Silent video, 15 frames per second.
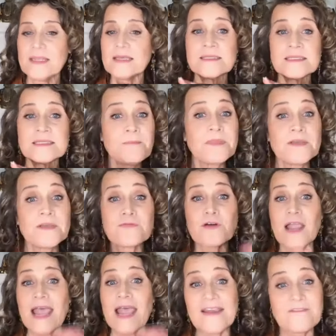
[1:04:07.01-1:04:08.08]
Something
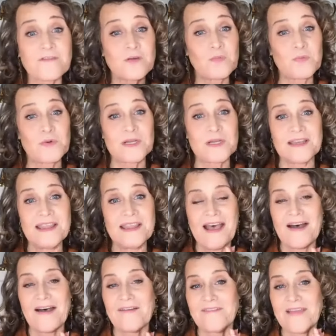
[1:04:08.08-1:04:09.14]
for everyone
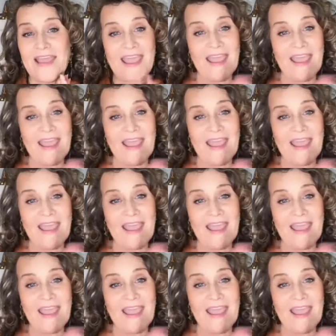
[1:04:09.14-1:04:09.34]
of